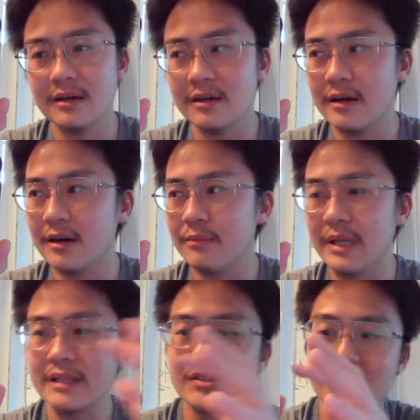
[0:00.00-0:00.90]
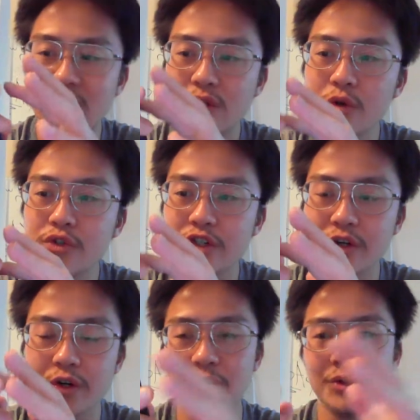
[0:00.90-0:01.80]
um,
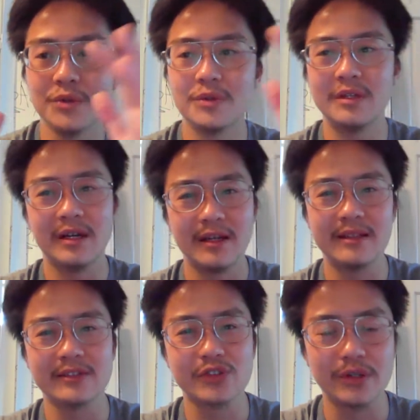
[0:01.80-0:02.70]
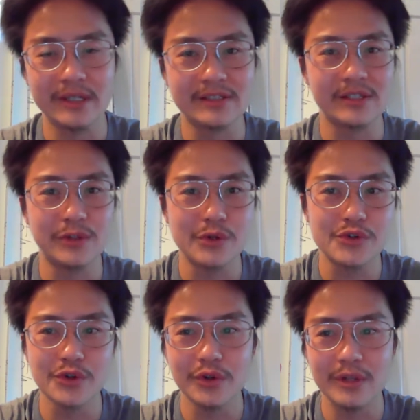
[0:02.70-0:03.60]
institutional I think it's called
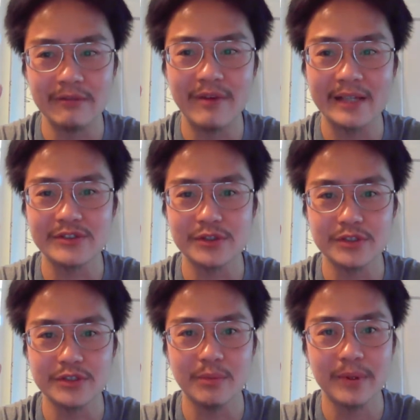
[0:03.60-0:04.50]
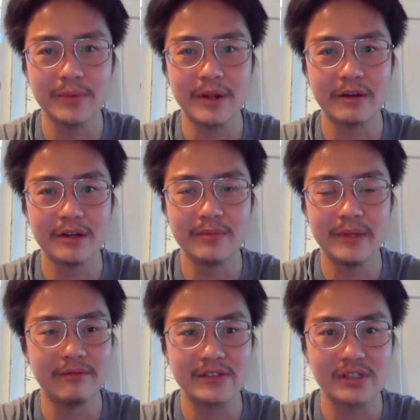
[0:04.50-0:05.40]
institutional investors. You know, people that are going to
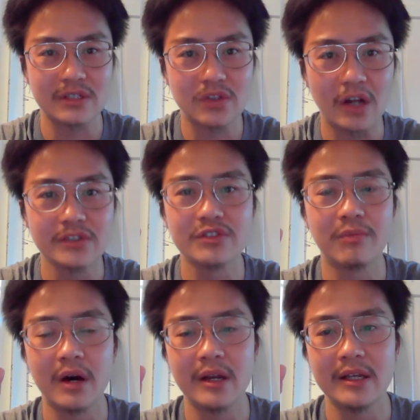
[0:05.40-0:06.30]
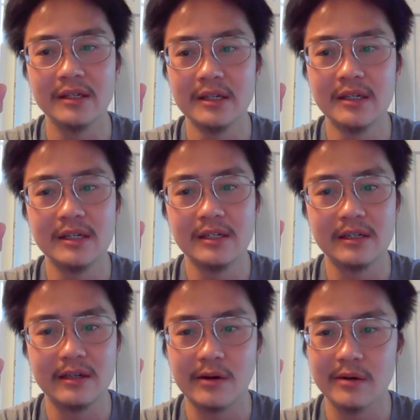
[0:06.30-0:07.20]
be investing tons of money,
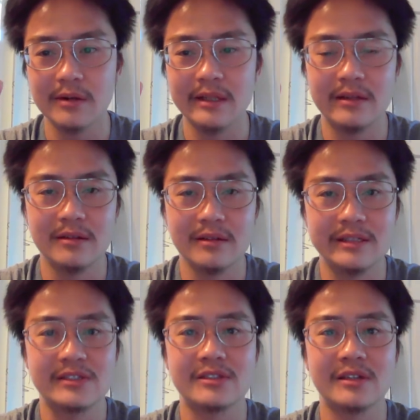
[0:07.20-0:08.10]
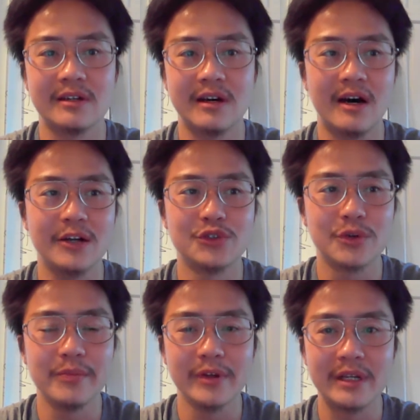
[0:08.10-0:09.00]
you know, at least a
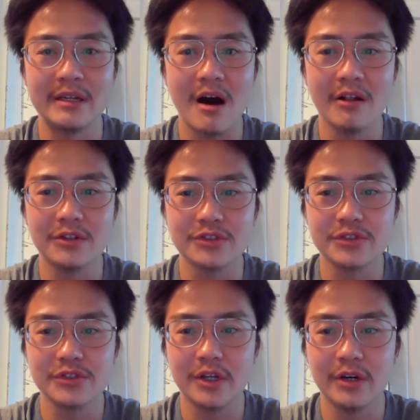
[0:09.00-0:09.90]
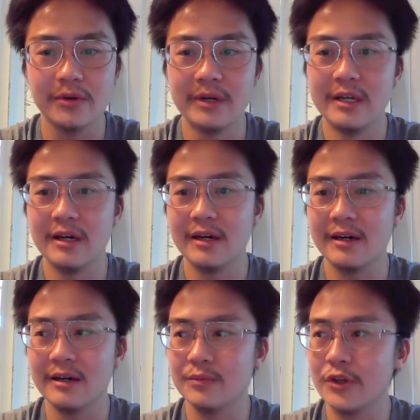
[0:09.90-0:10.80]
hundred million dollars or so.
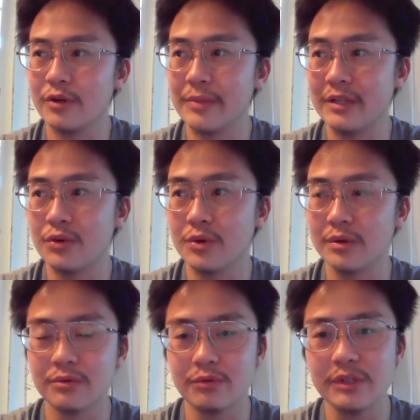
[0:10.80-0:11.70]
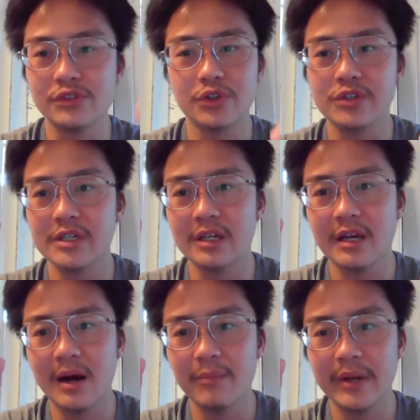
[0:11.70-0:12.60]
Um, you're going to be doing research into
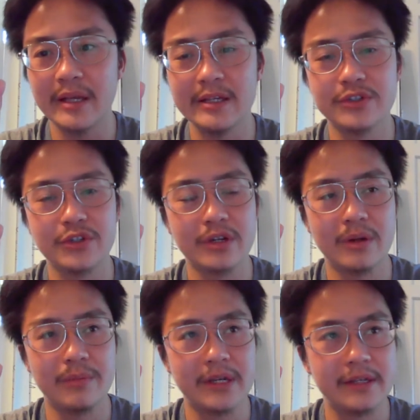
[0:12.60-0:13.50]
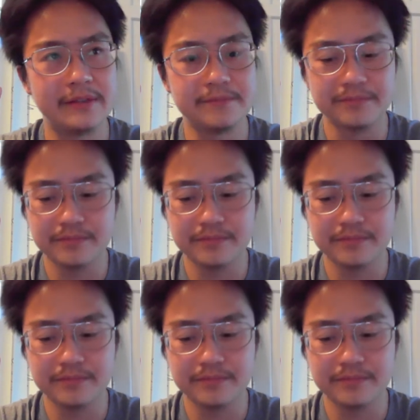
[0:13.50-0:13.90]
companies. You're going to be,